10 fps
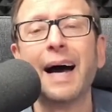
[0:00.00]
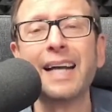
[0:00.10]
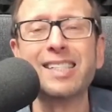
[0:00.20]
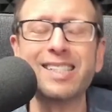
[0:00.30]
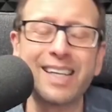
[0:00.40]

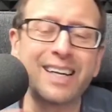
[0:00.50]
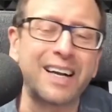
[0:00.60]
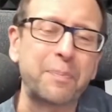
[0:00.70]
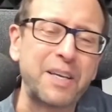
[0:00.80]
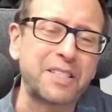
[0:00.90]
I see it
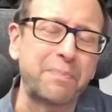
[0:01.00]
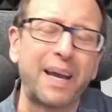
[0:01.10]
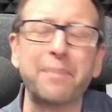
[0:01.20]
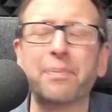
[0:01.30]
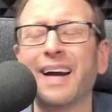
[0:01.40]
on a piece of
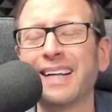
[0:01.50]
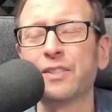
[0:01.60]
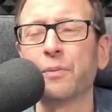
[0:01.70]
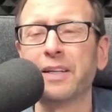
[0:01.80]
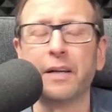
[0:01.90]
paper, and
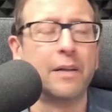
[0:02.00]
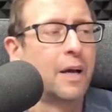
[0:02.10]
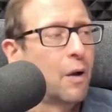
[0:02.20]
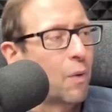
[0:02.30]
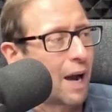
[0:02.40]
it's no big deal.
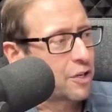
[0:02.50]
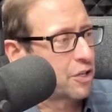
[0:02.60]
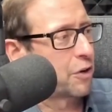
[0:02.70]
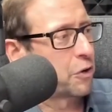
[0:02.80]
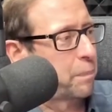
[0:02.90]
When I
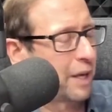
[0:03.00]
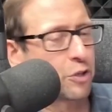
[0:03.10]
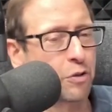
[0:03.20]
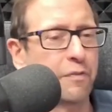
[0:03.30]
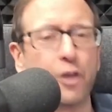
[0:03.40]
show you a
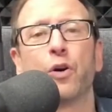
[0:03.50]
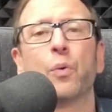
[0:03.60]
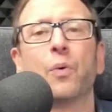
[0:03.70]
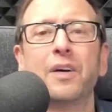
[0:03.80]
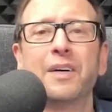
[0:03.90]
picture of
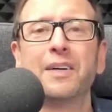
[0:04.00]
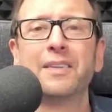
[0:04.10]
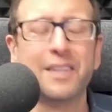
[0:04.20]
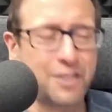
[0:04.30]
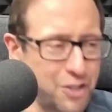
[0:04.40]
you,
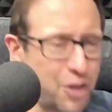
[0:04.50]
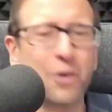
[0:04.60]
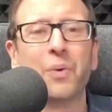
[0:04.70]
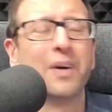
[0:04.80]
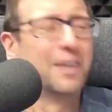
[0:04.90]
this is
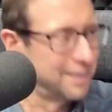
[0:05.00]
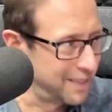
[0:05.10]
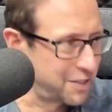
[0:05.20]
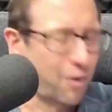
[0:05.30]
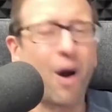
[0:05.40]
you,
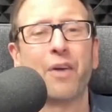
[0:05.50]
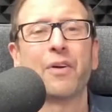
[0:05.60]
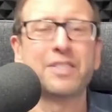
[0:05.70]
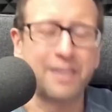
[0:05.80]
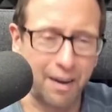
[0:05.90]
these are your
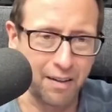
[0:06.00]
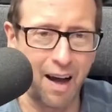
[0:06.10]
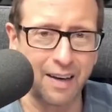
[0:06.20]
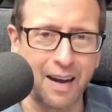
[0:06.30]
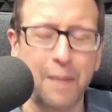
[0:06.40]
arteries, they're
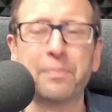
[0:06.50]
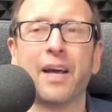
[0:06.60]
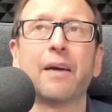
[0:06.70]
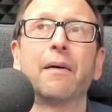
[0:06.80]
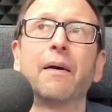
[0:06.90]
clogged up,
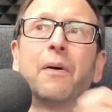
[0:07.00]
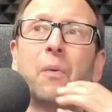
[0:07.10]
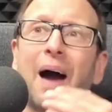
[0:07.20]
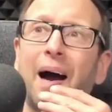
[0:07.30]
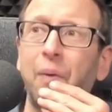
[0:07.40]
they go, oh
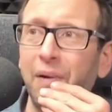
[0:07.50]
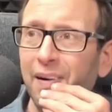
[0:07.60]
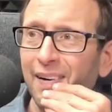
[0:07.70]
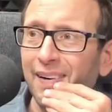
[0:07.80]
wow,